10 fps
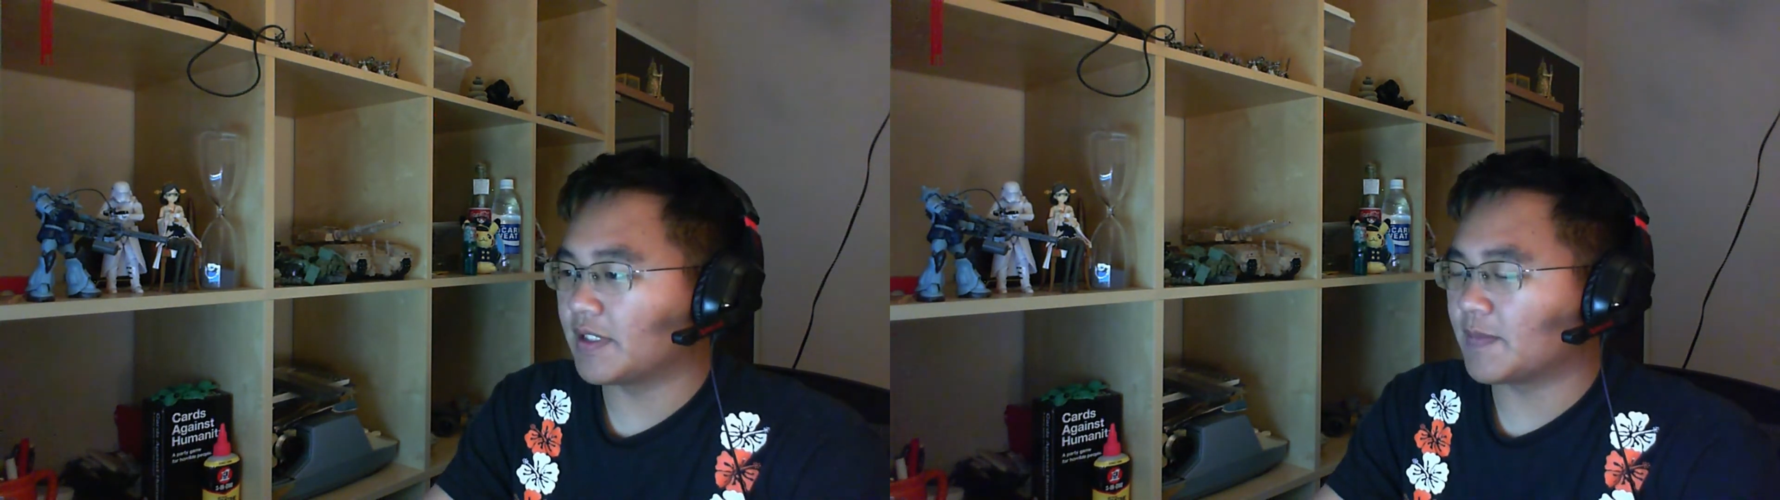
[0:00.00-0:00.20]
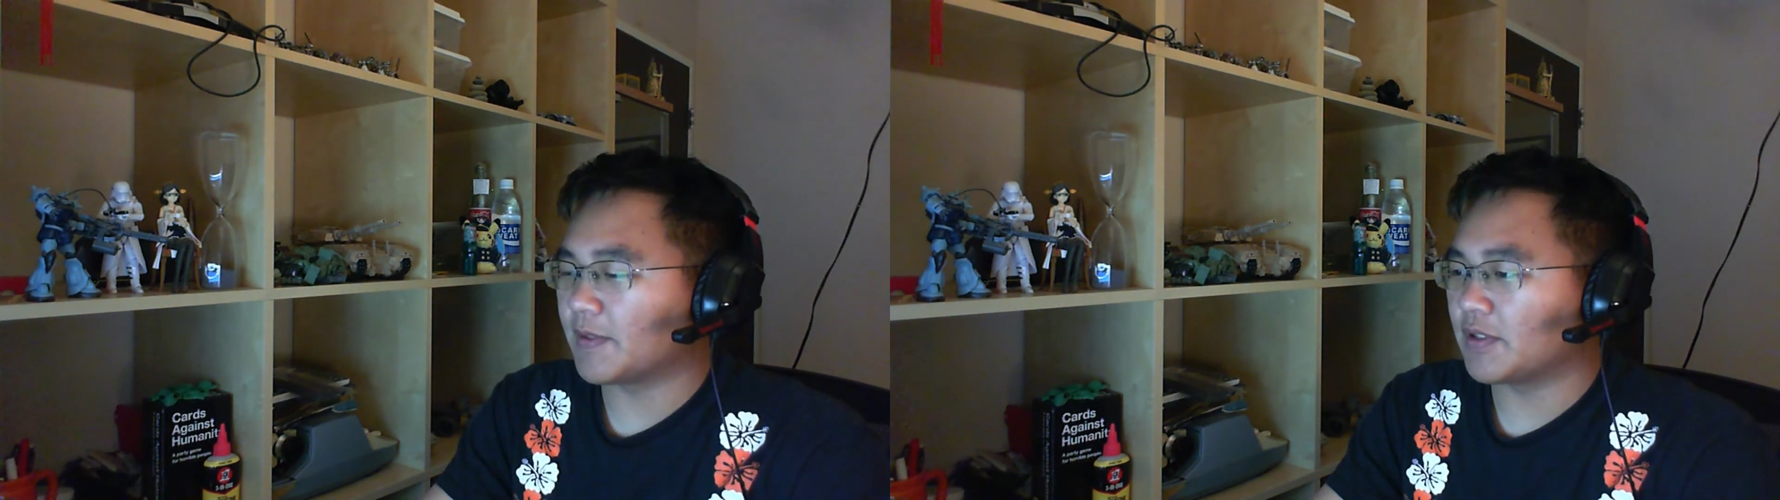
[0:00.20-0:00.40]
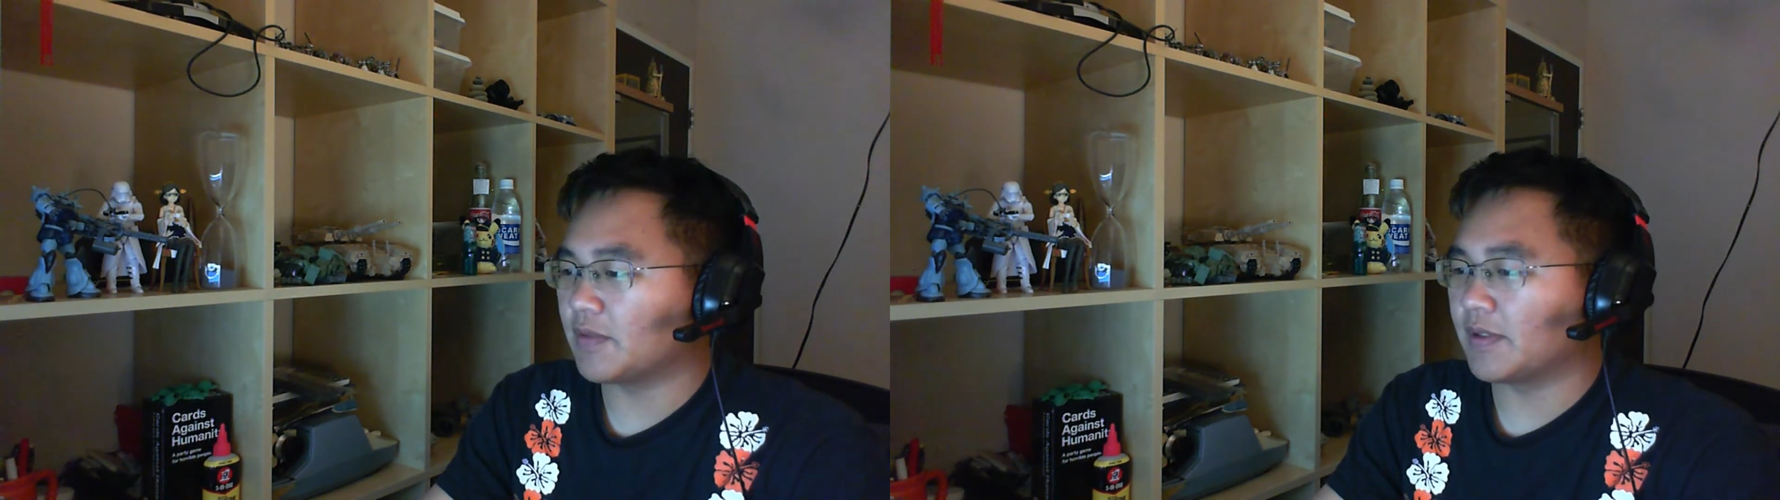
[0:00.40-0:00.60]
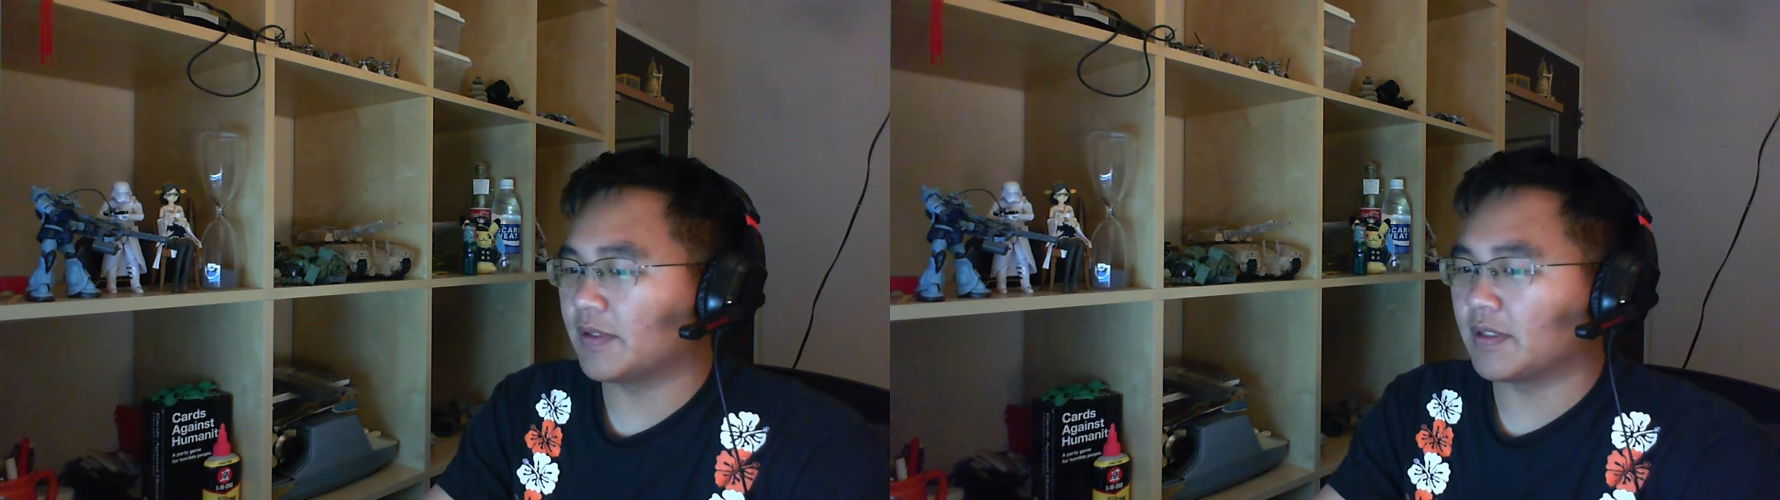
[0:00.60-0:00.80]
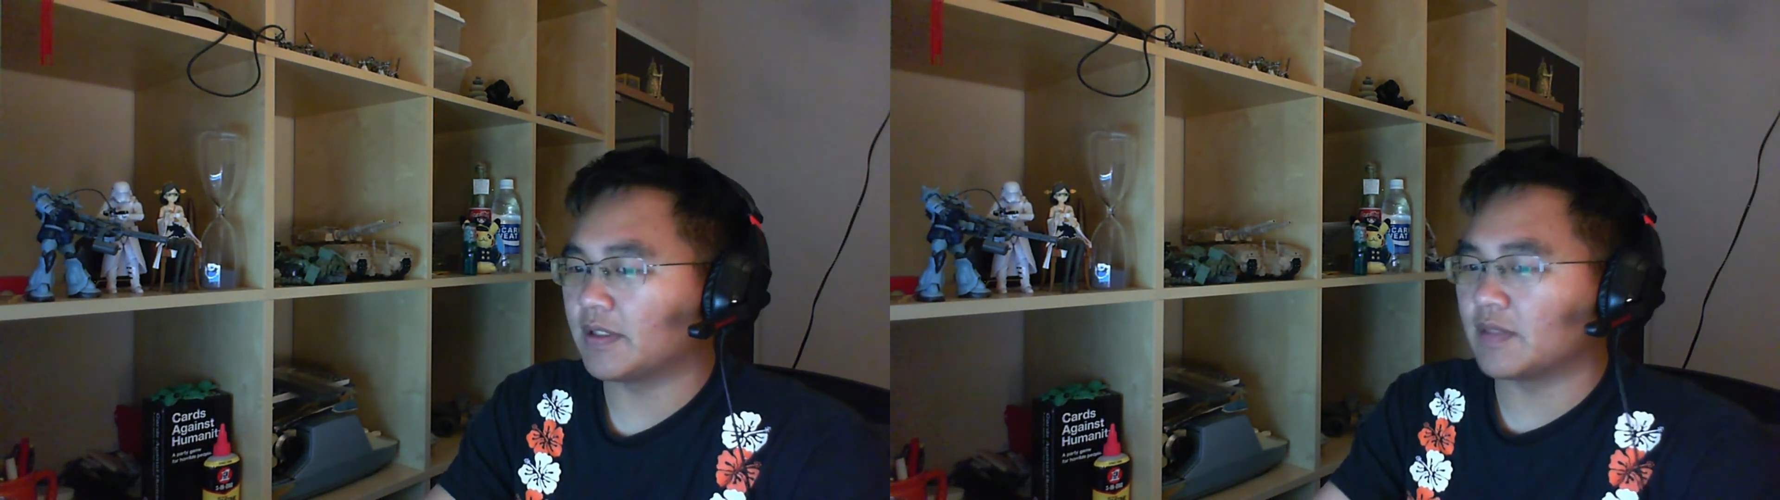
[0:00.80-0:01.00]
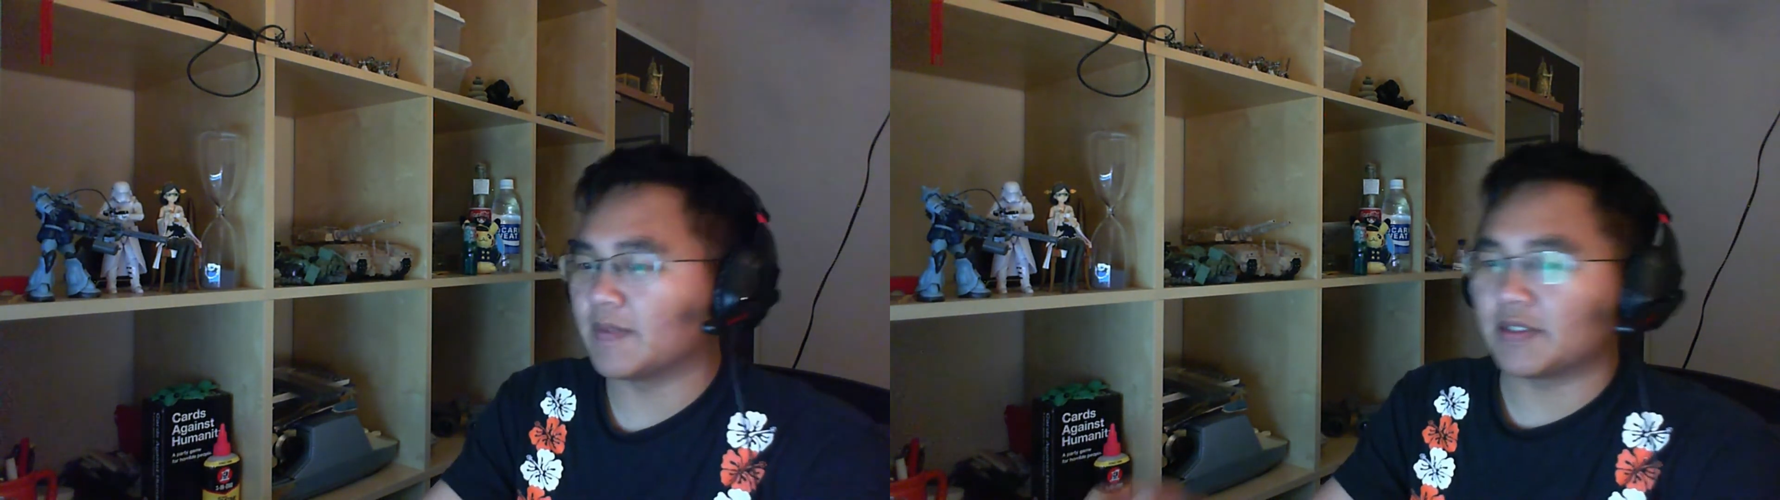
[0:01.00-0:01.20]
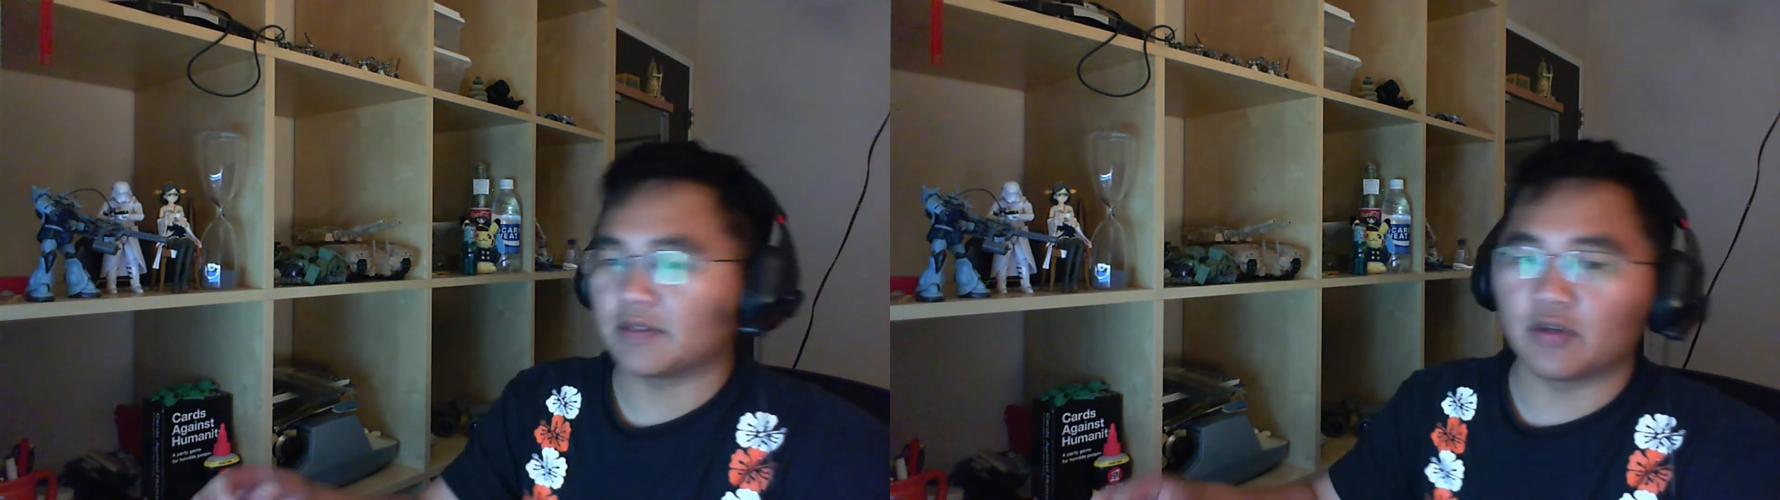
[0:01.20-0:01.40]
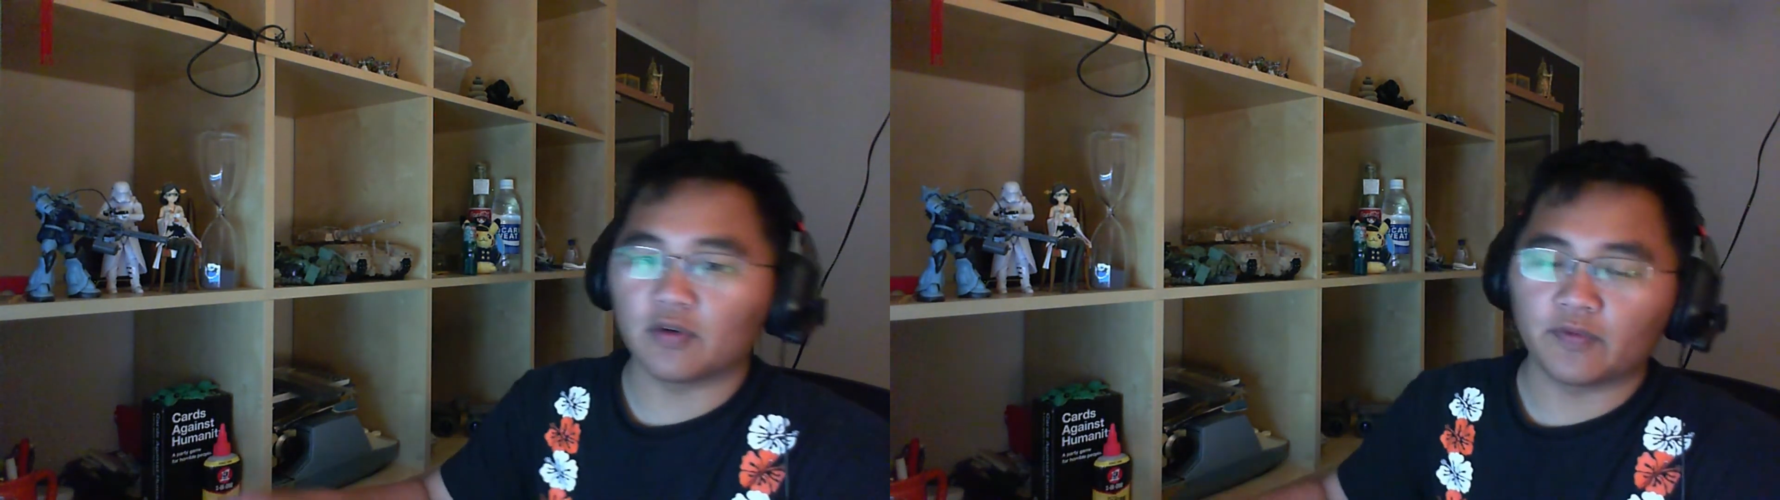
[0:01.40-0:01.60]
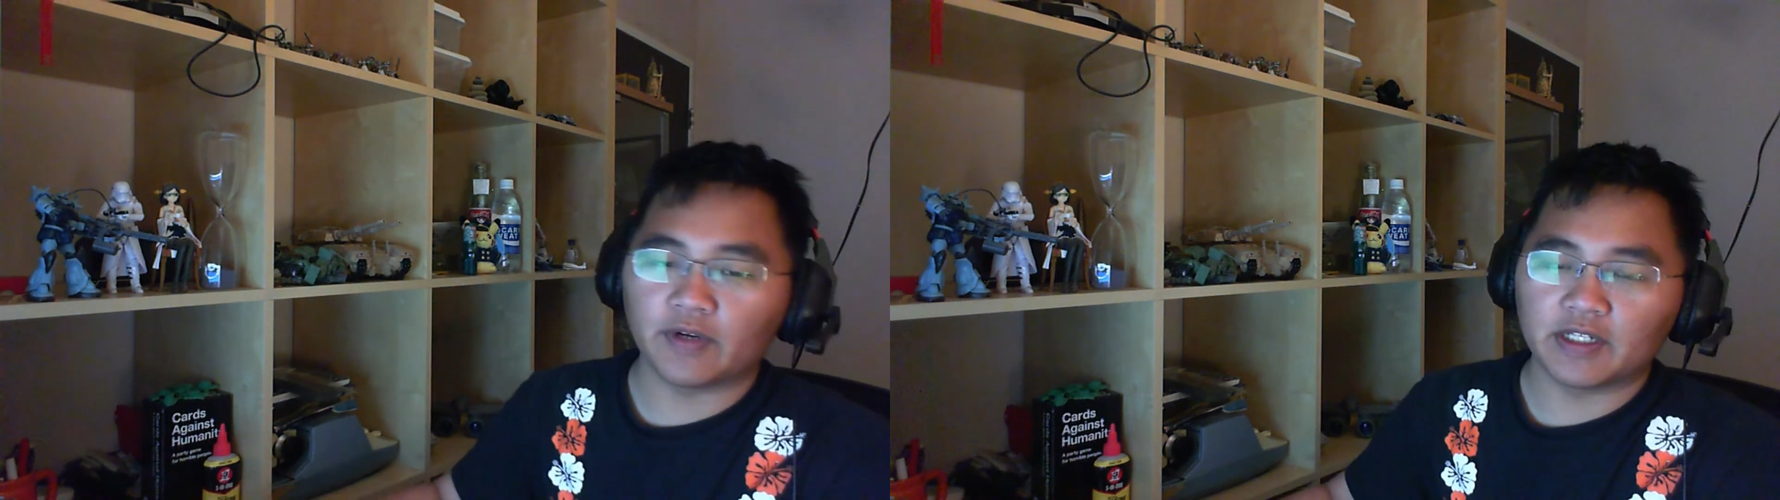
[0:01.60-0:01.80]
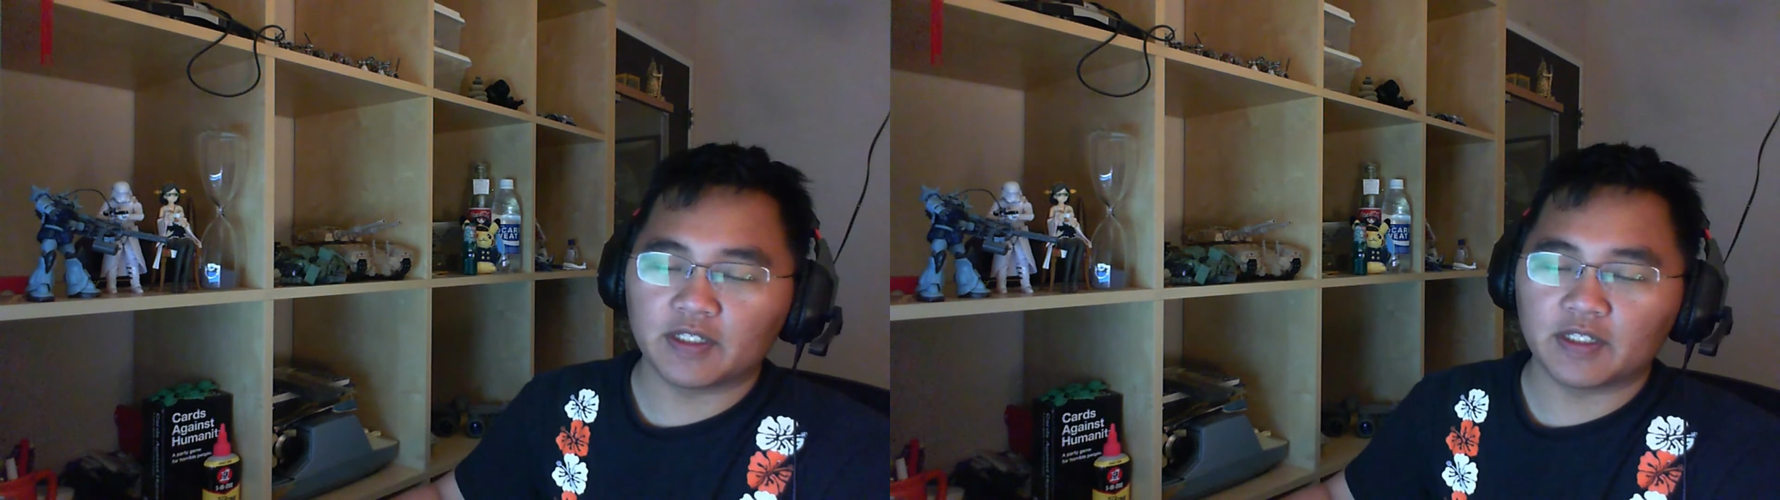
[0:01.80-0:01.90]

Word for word: especially with Domestic Girlfriend,